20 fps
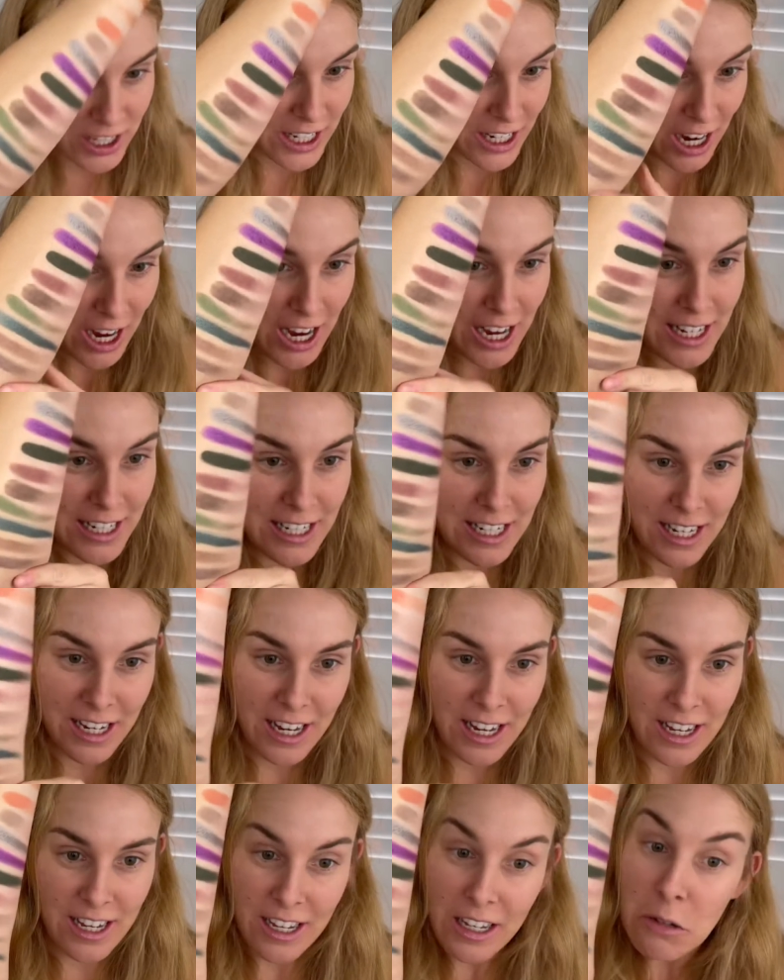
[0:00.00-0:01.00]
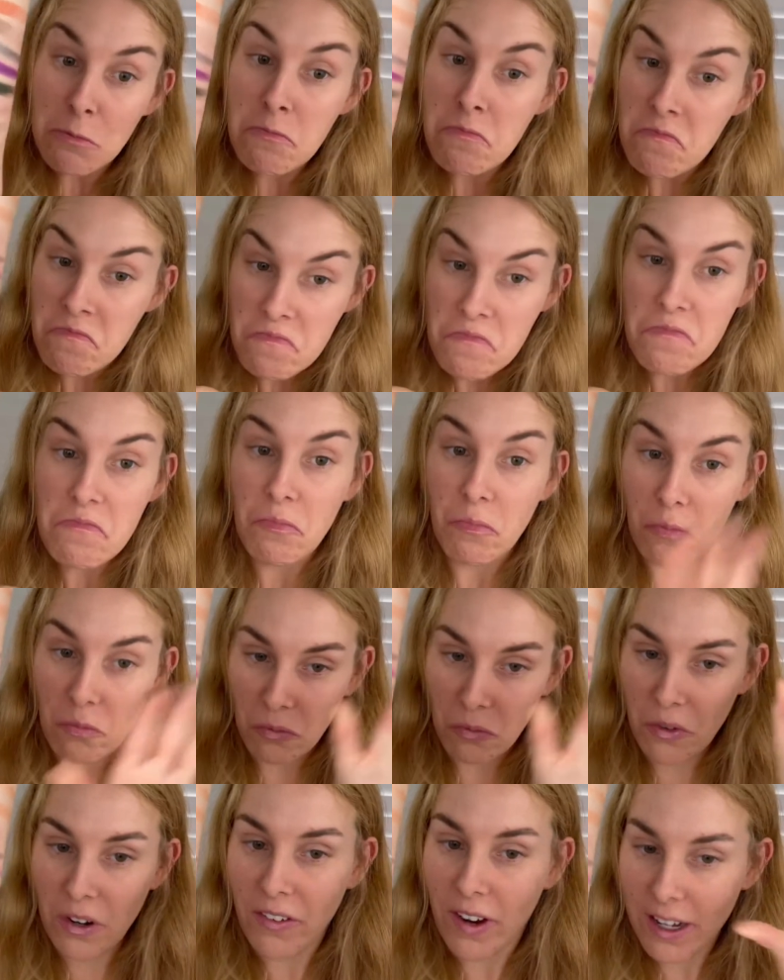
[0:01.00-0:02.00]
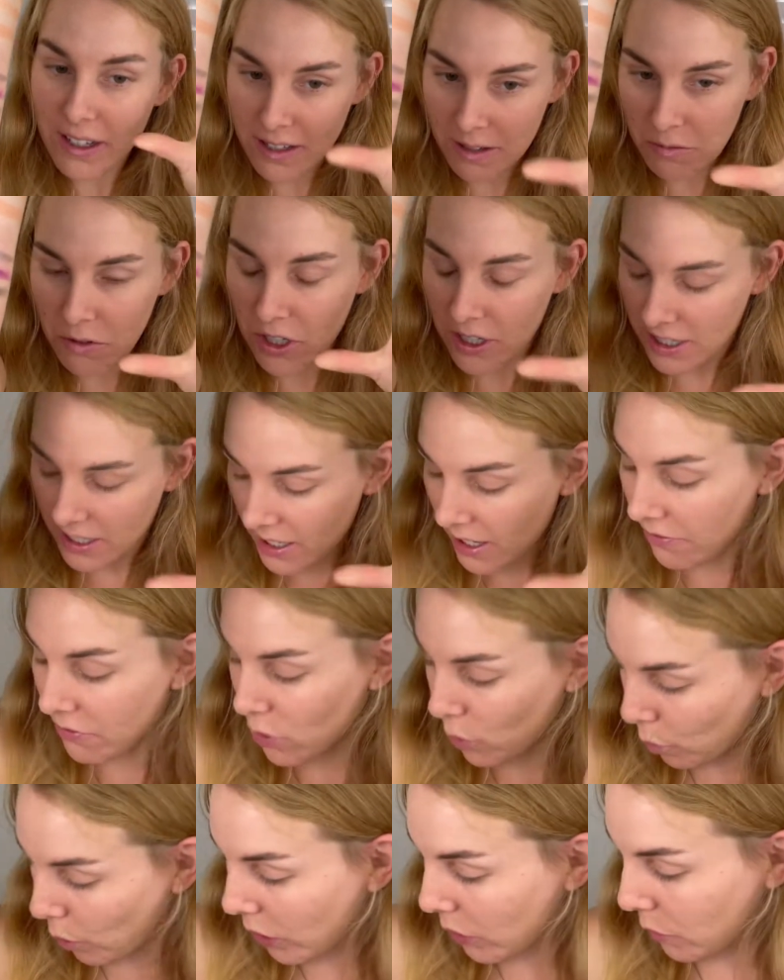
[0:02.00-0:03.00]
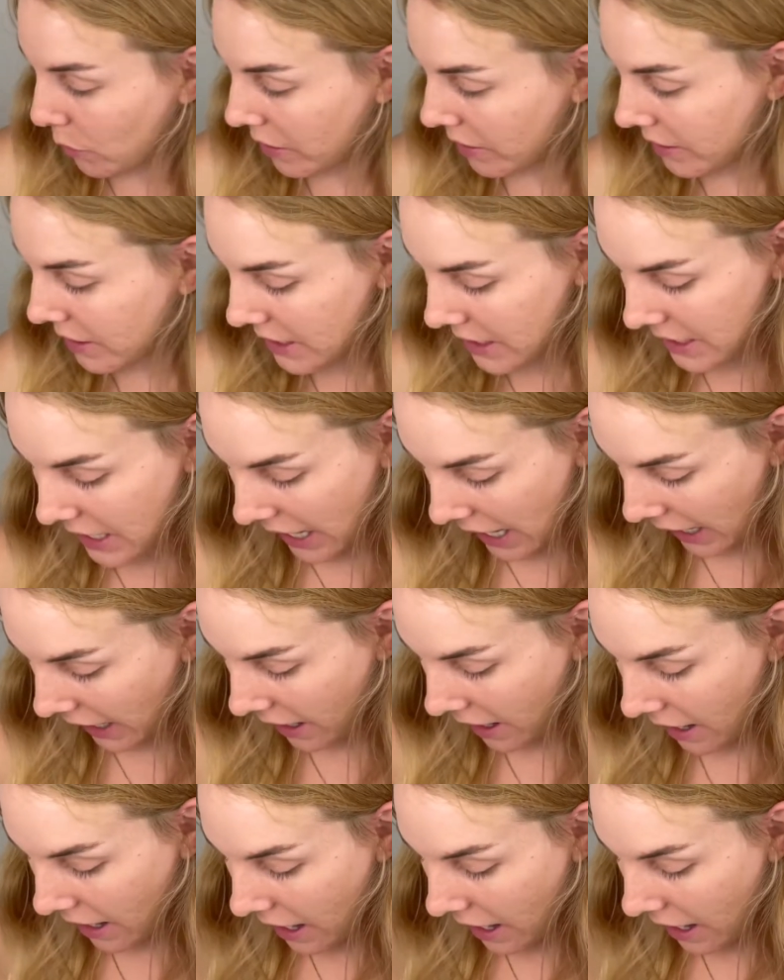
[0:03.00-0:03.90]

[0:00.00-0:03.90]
got. We've got some good stuff to work with today.